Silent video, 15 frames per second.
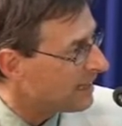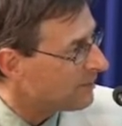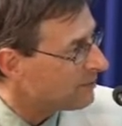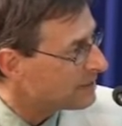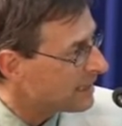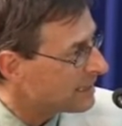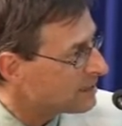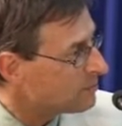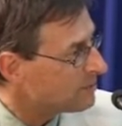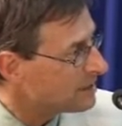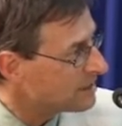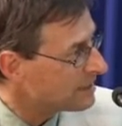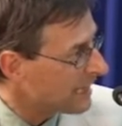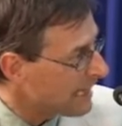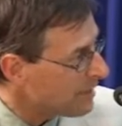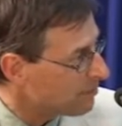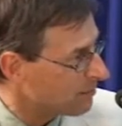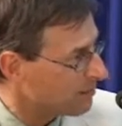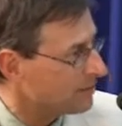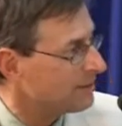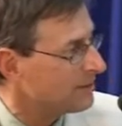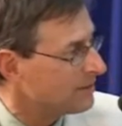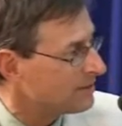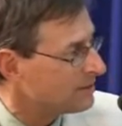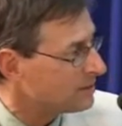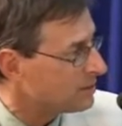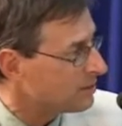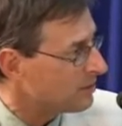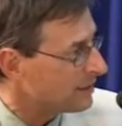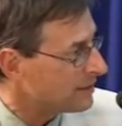which has to be stable
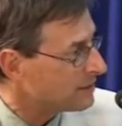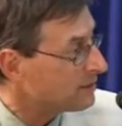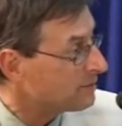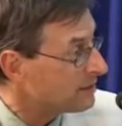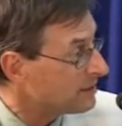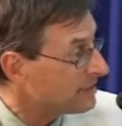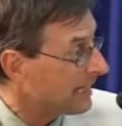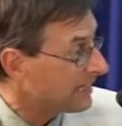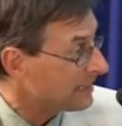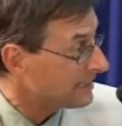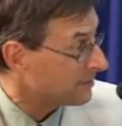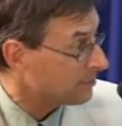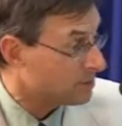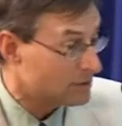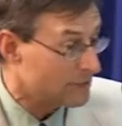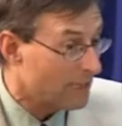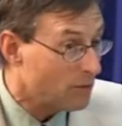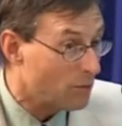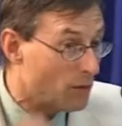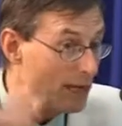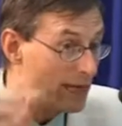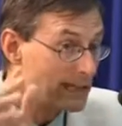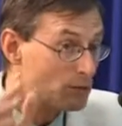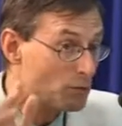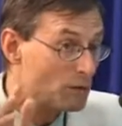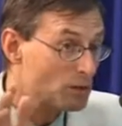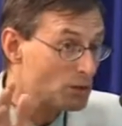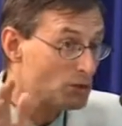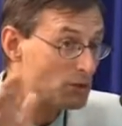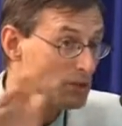to it to detect it, because otherwise
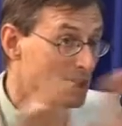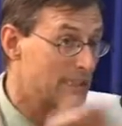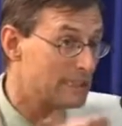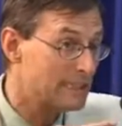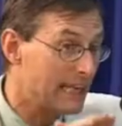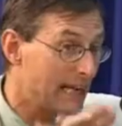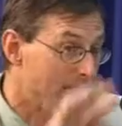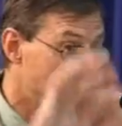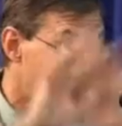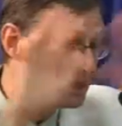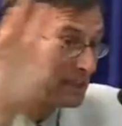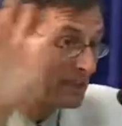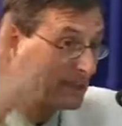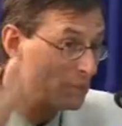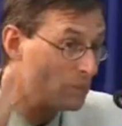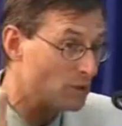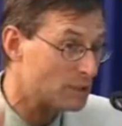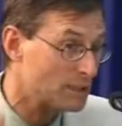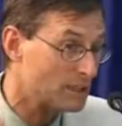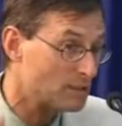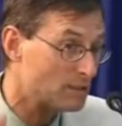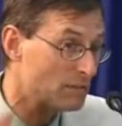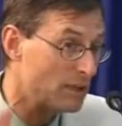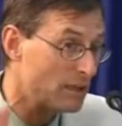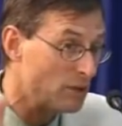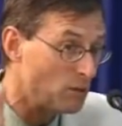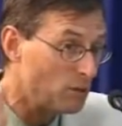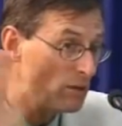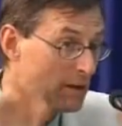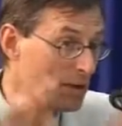what you see is the AMP-C will just
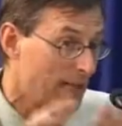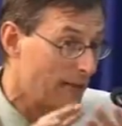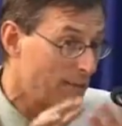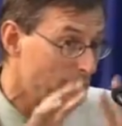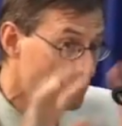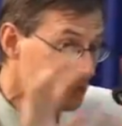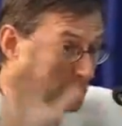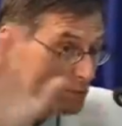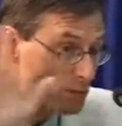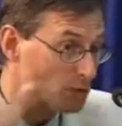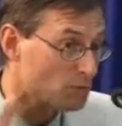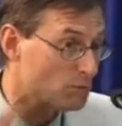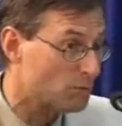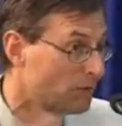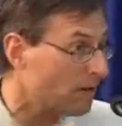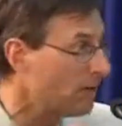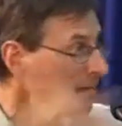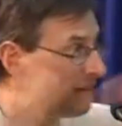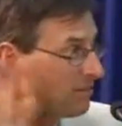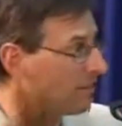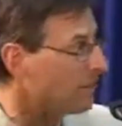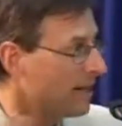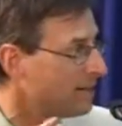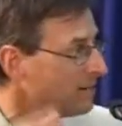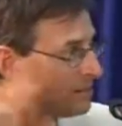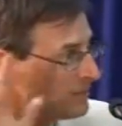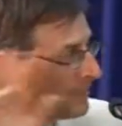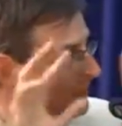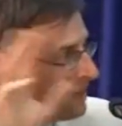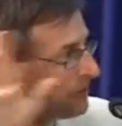grow, AMP-C producer will grow everywhere and you
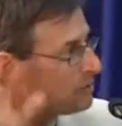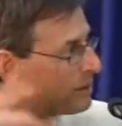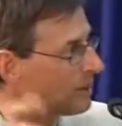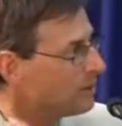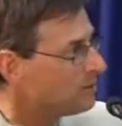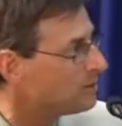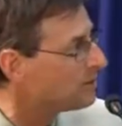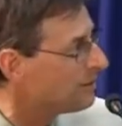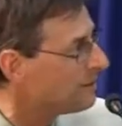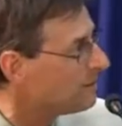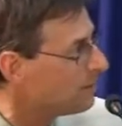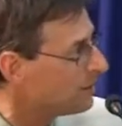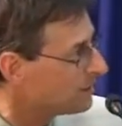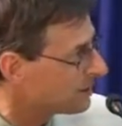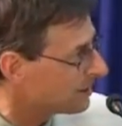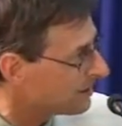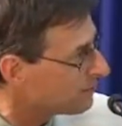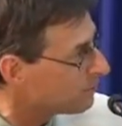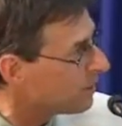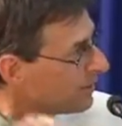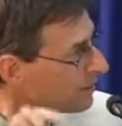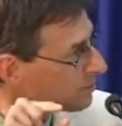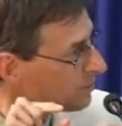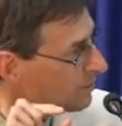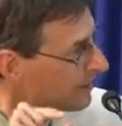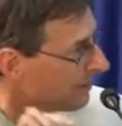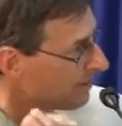see no zones of inhibition, whereas with